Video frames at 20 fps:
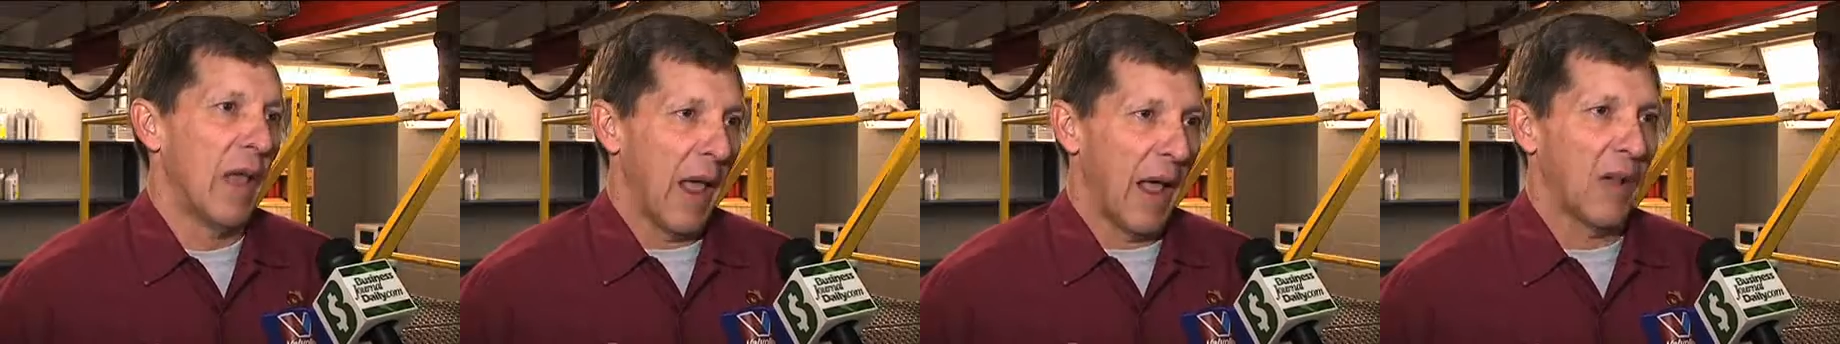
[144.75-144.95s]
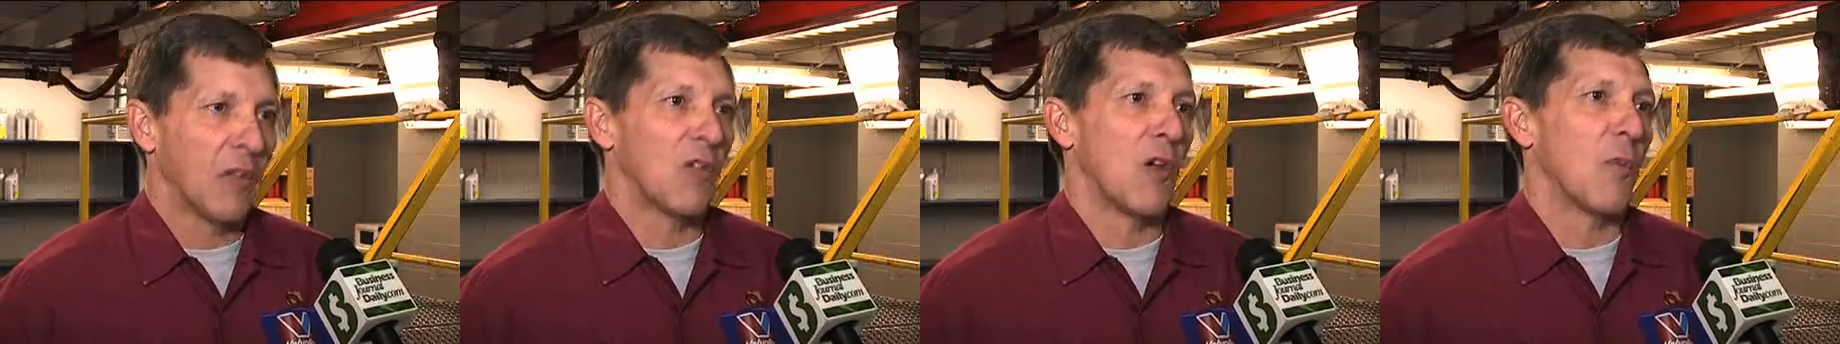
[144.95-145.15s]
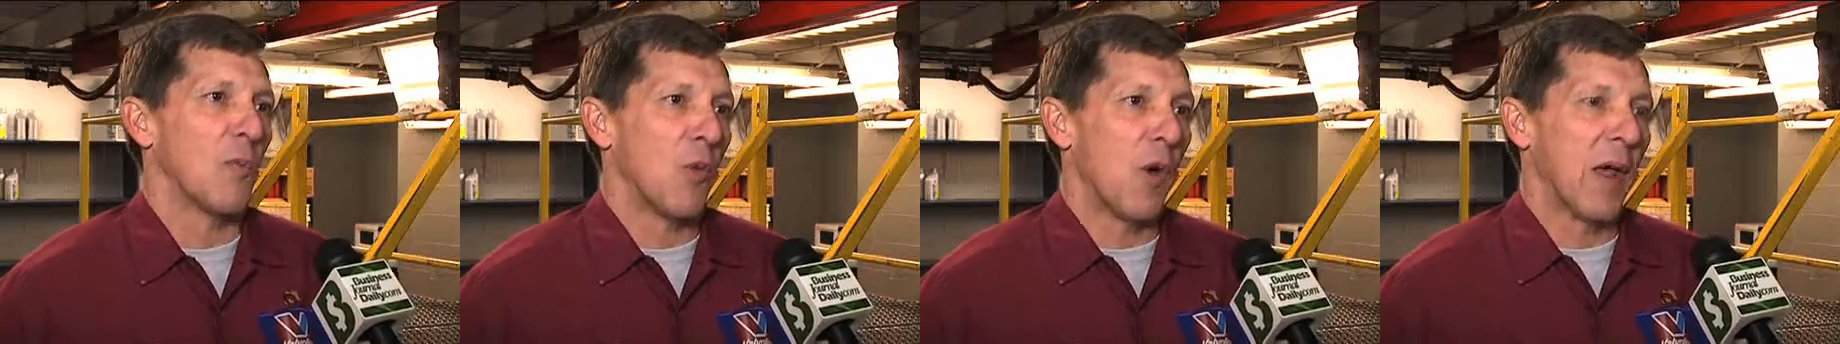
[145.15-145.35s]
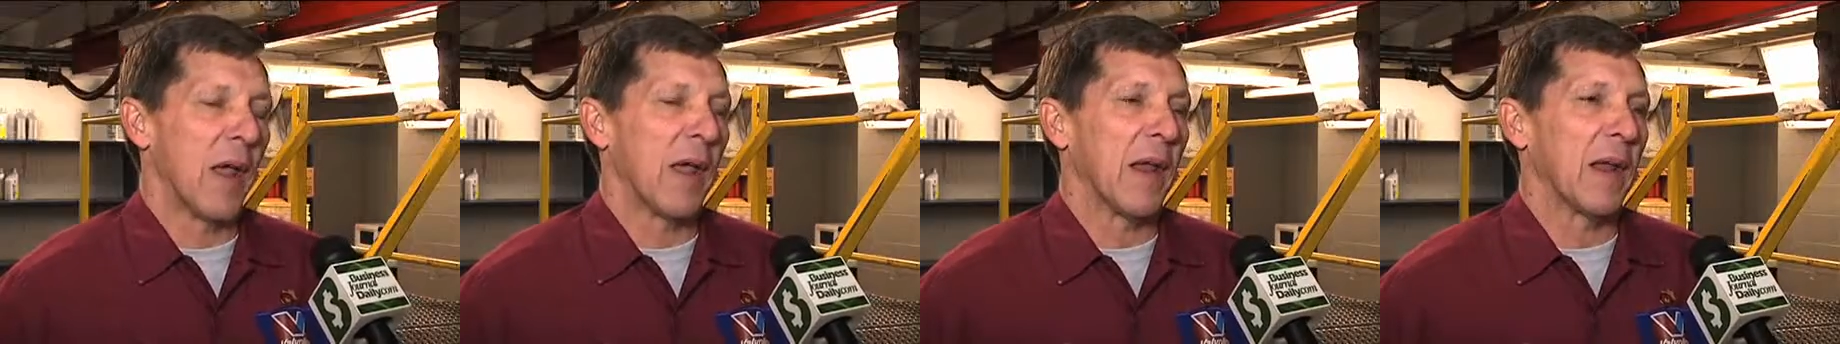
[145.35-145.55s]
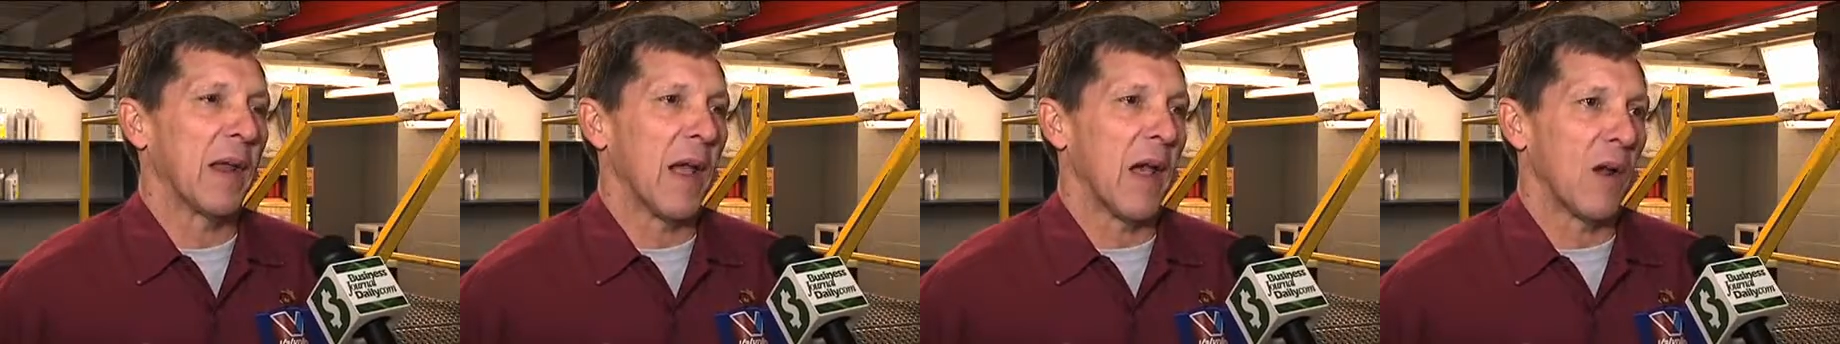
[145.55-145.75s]
ends up
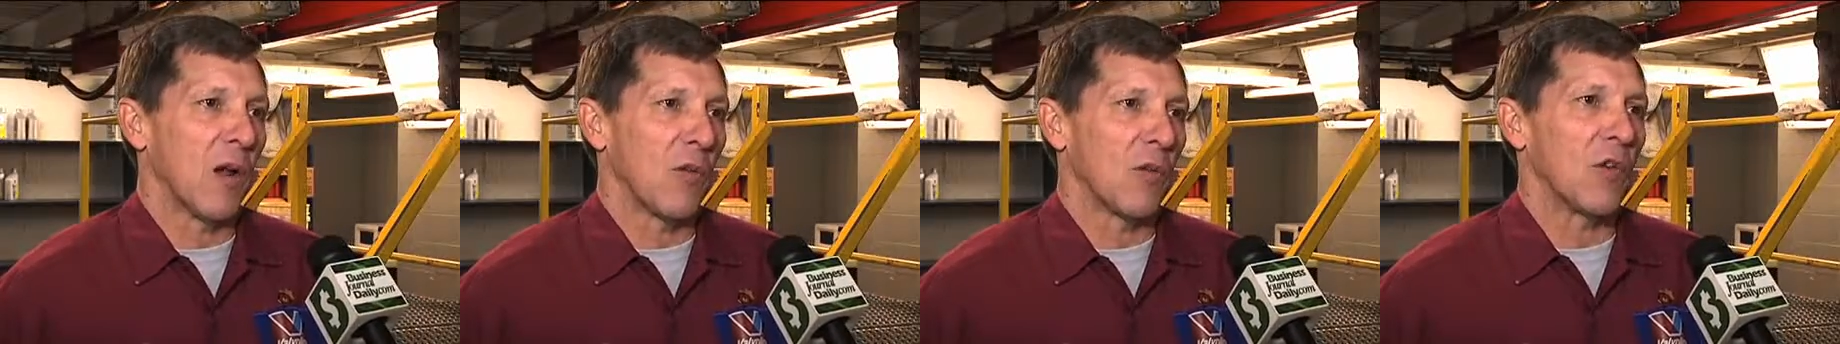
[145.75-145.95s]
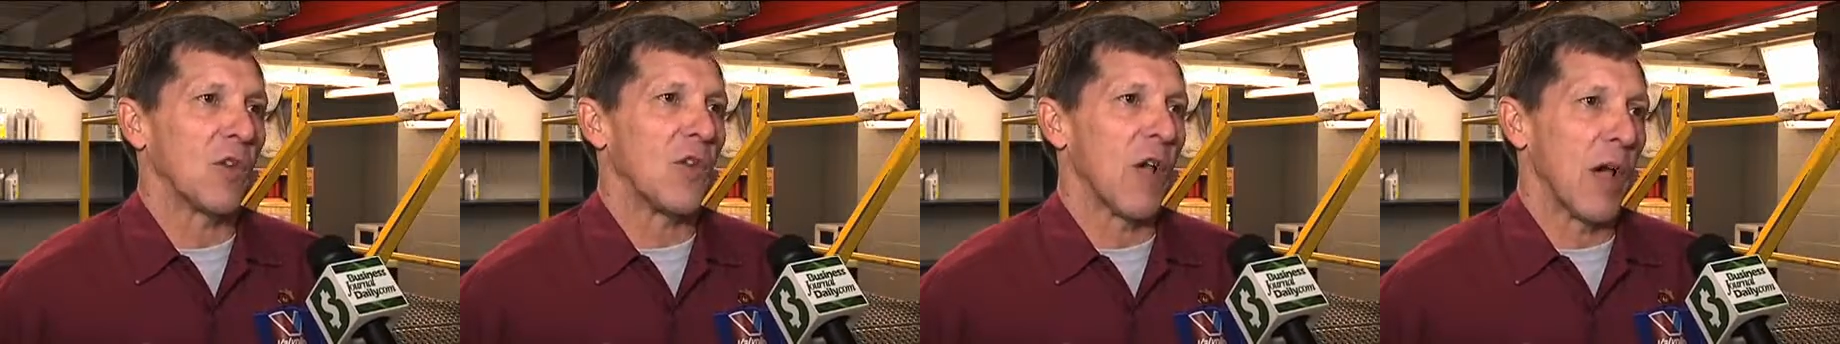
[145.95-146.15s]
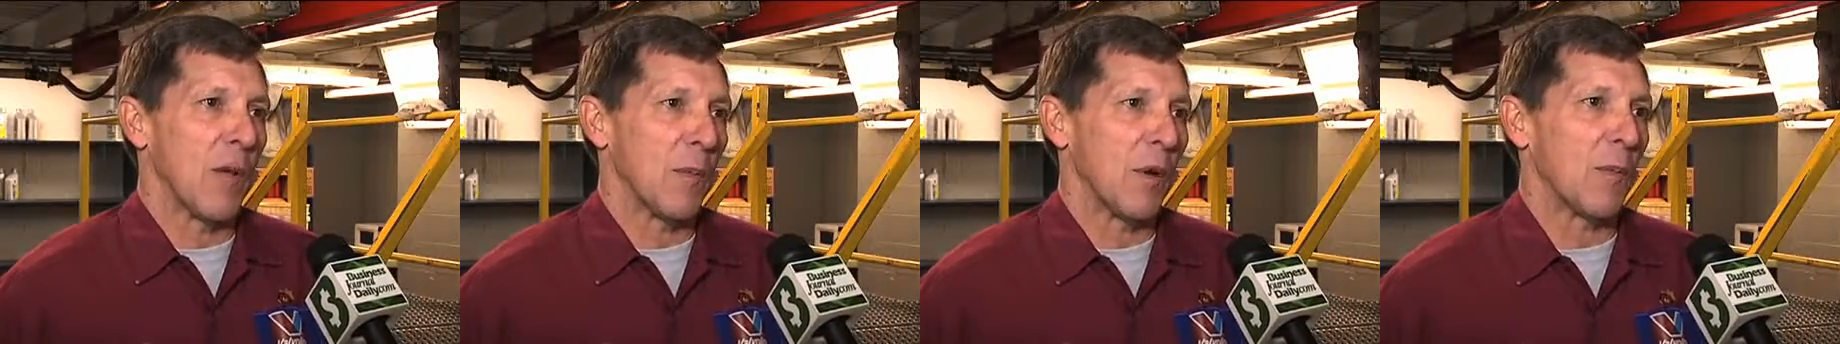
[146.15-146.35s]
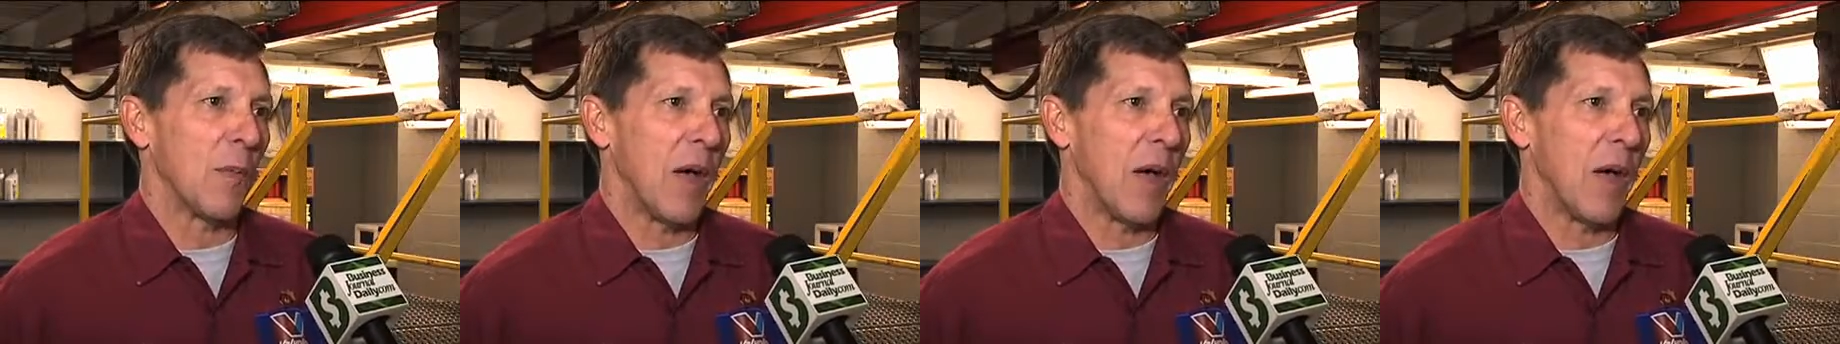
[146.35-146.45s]
breaking down over time in